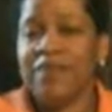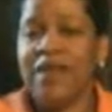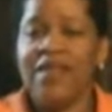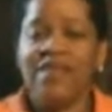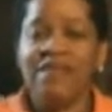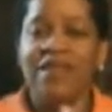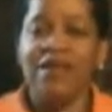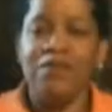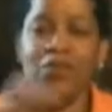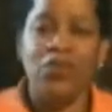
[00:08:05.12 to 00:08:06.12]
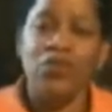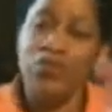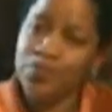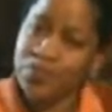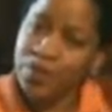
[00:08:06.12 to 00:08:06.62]
And this thing, boom,
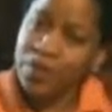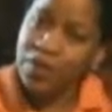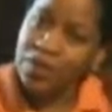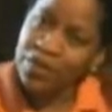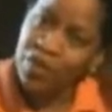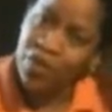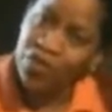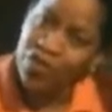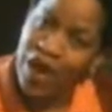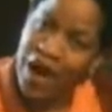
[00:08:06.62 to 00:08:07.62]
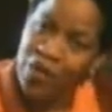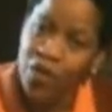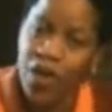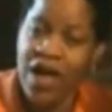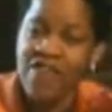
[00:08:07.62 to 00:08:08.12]
goes viral
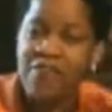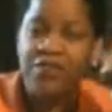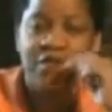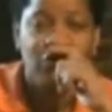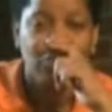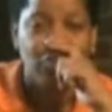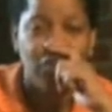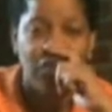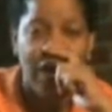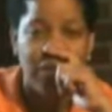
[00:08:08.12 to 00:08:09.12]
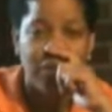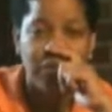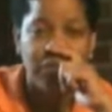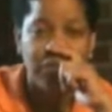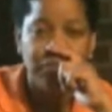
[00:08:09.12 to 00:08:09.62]
or has the potential to go viral.